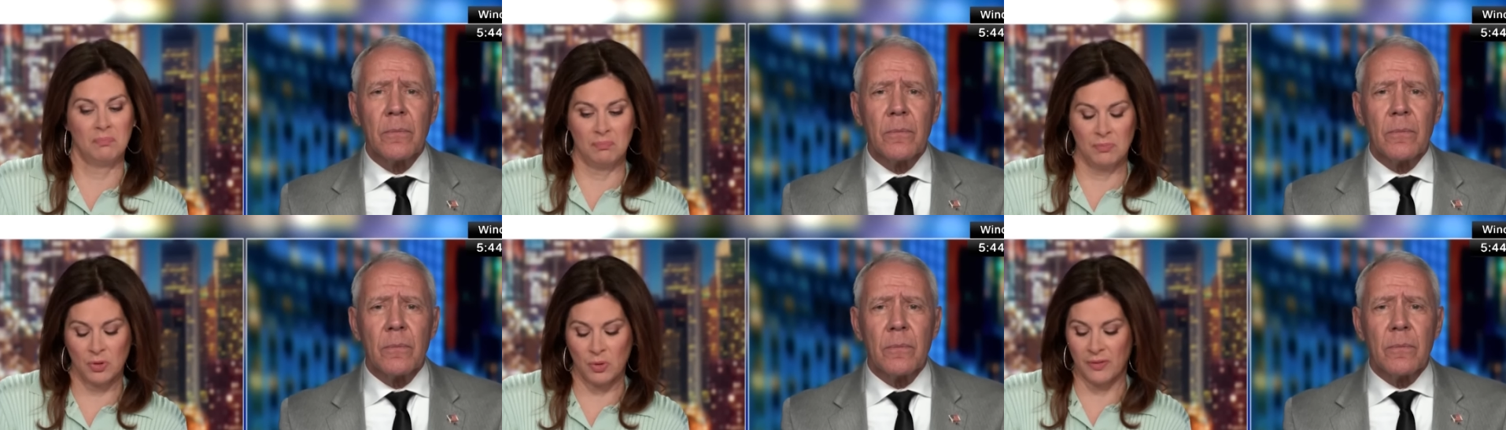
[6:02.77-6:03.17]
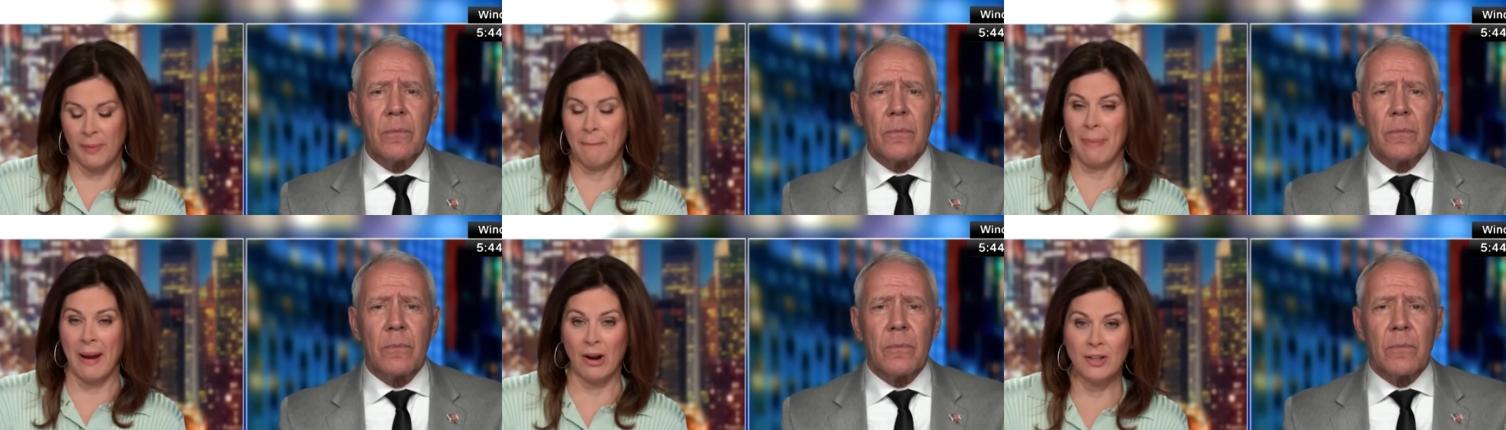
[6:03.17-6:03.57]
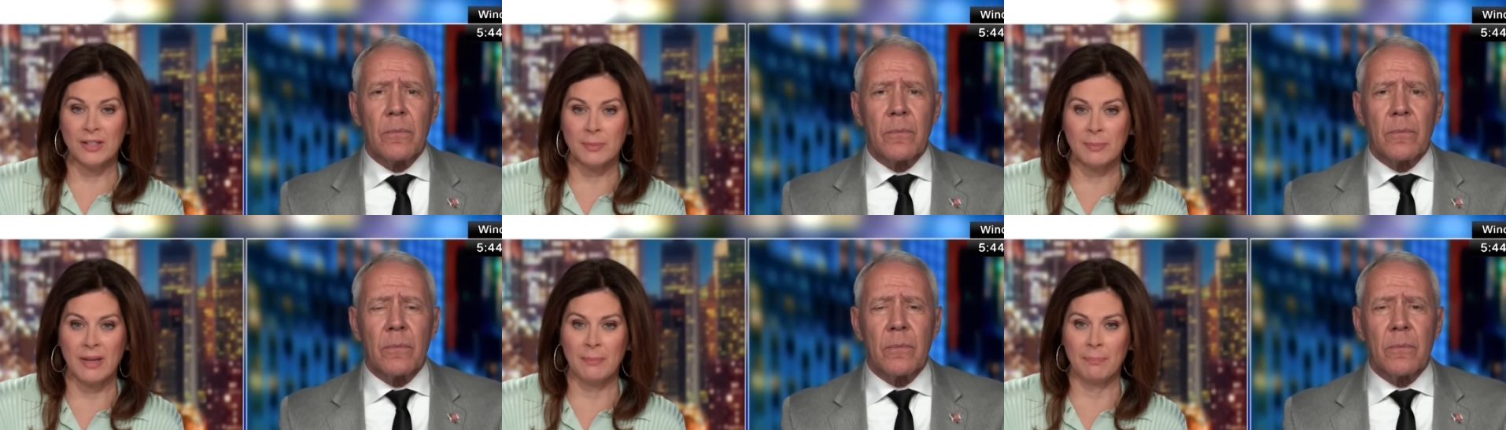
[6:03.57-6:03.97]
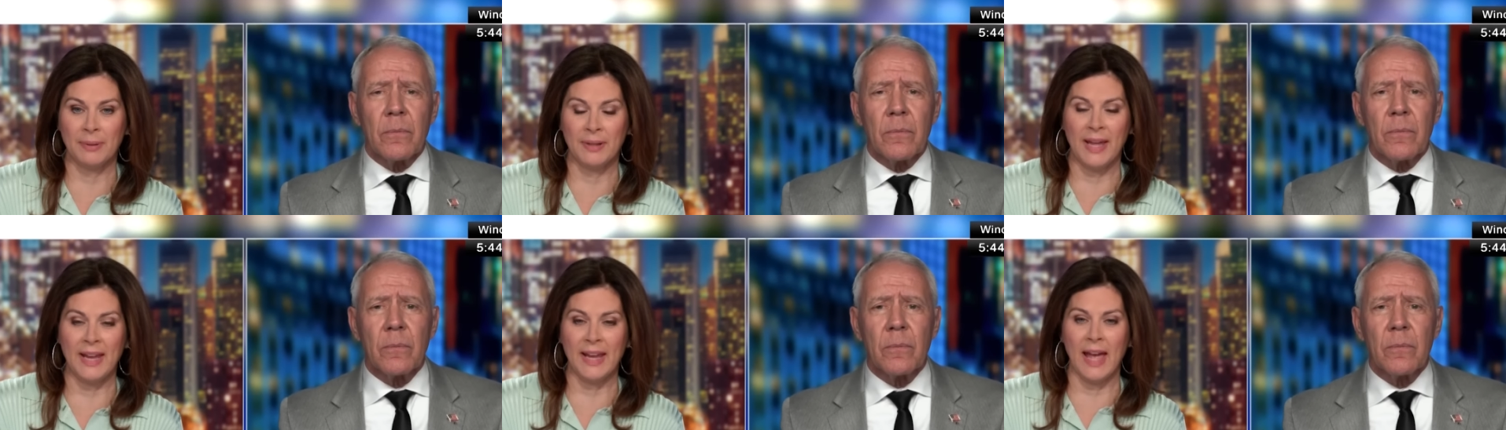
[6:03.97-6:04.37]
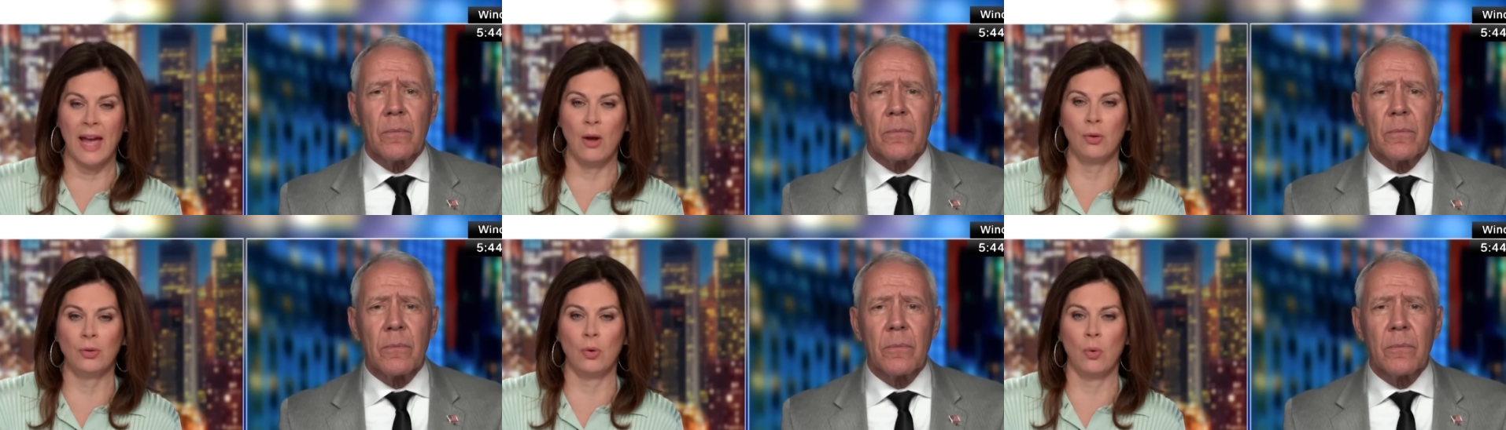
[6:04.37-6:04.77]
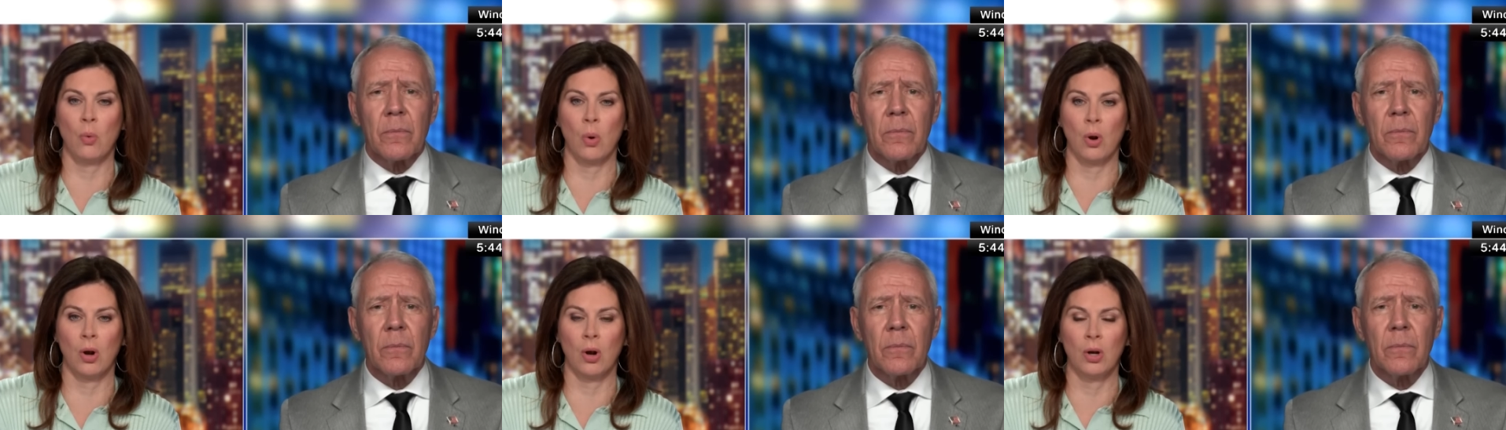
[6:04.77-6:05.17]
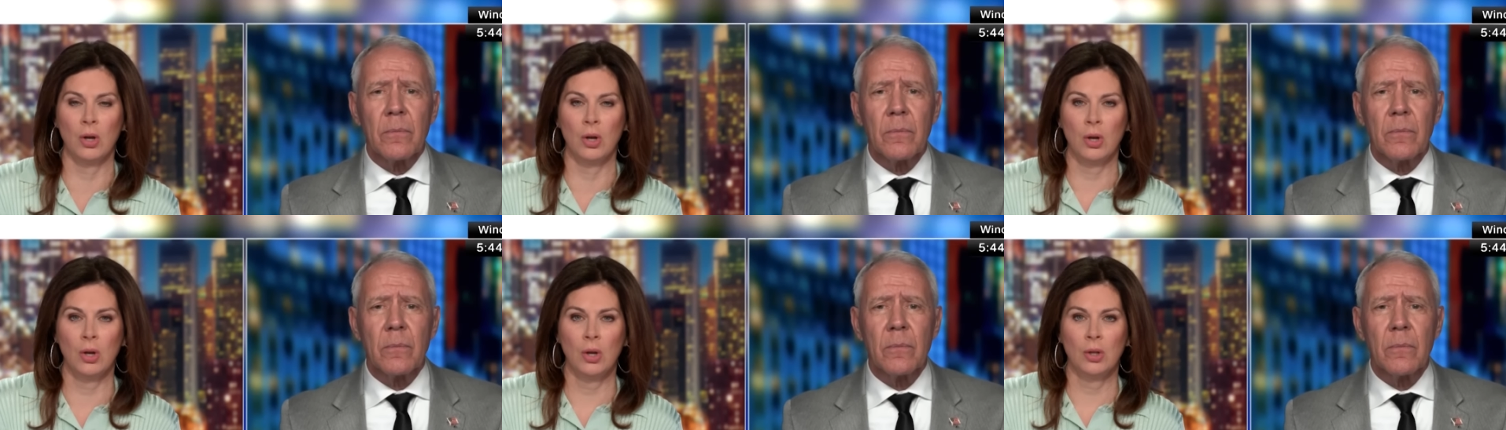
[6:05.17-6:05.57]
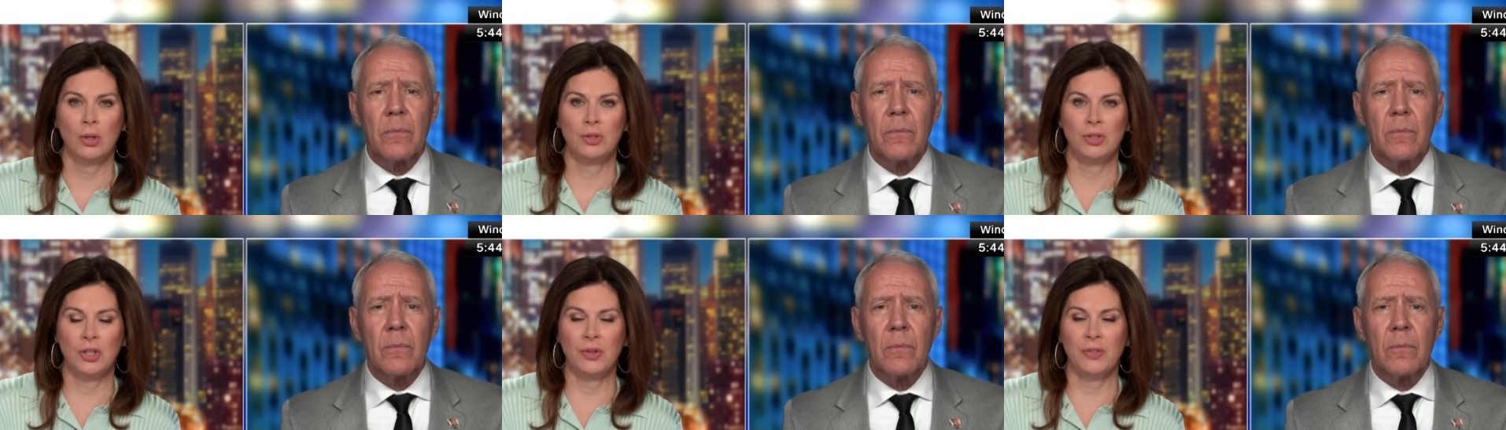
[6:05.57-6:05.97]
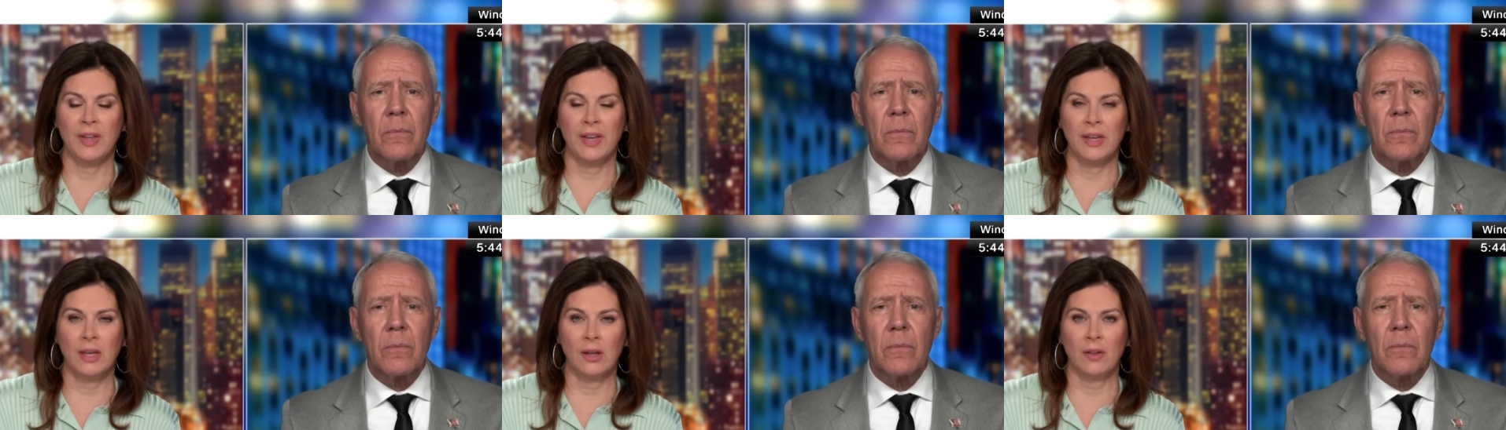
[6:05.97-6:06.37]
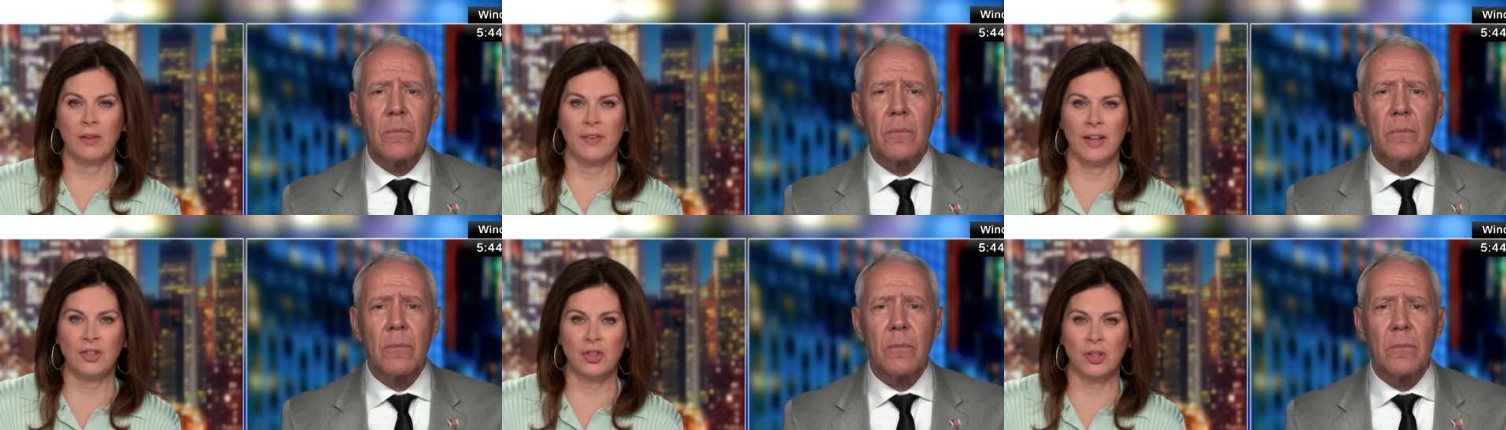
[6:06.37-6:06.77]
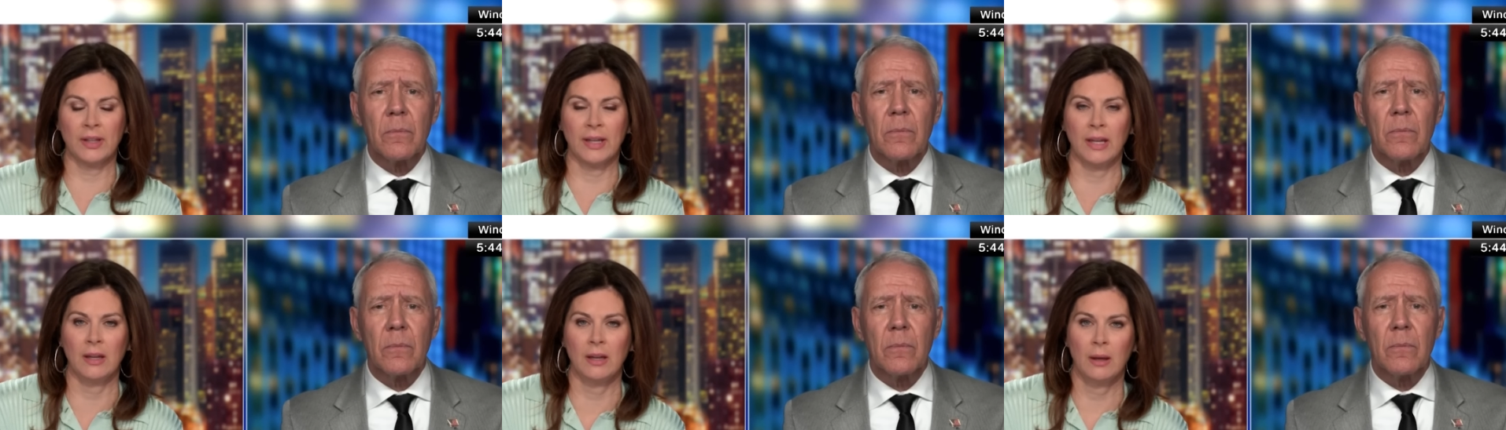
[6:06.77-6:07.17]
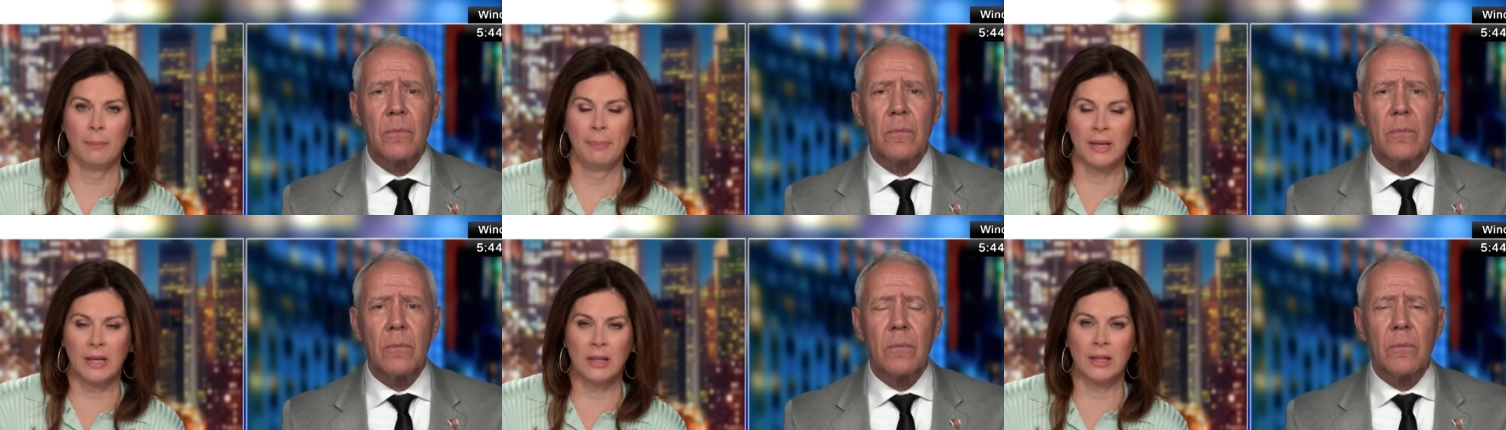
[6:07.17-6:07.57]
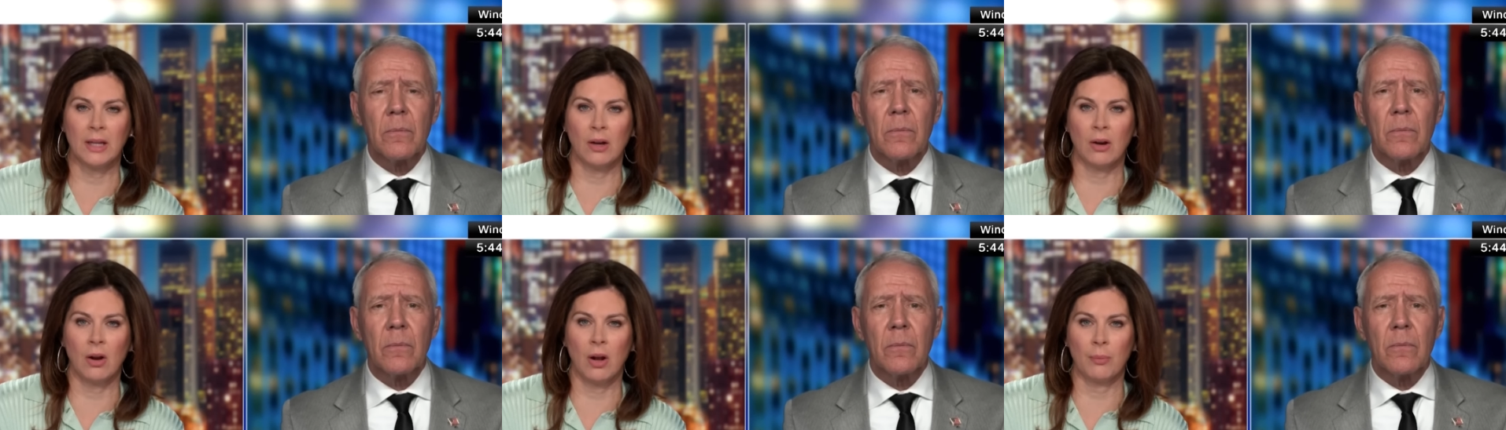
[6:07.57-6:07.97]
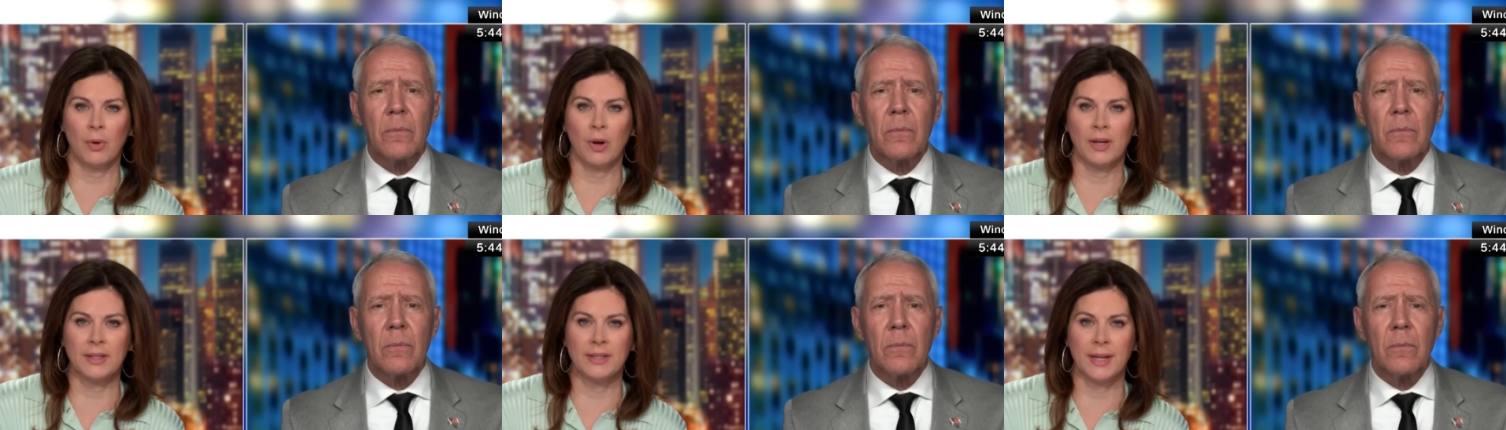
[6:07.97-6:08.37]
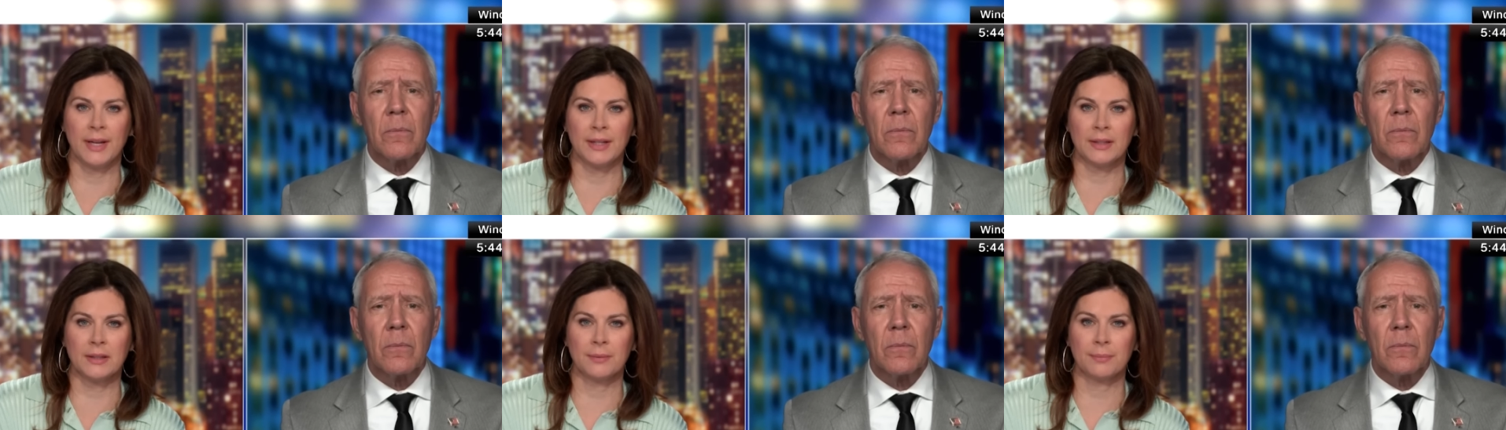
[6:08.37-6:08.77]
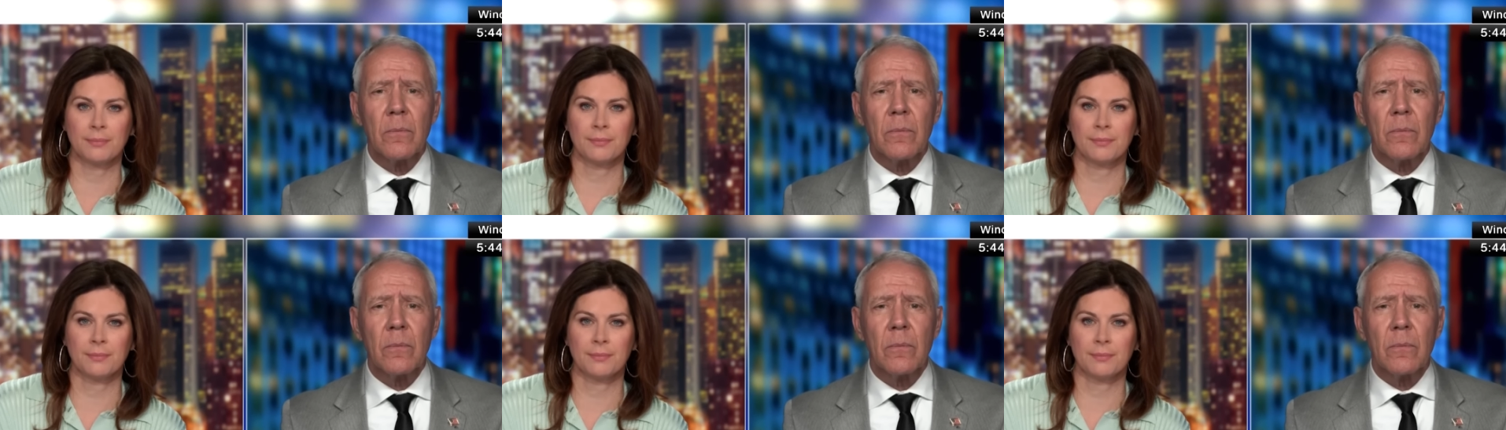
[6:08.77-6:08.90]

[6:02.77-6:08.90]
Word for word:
Speaker 1: sort of embarrassment playing out, or do you think he'll eventually be clear on where he stands?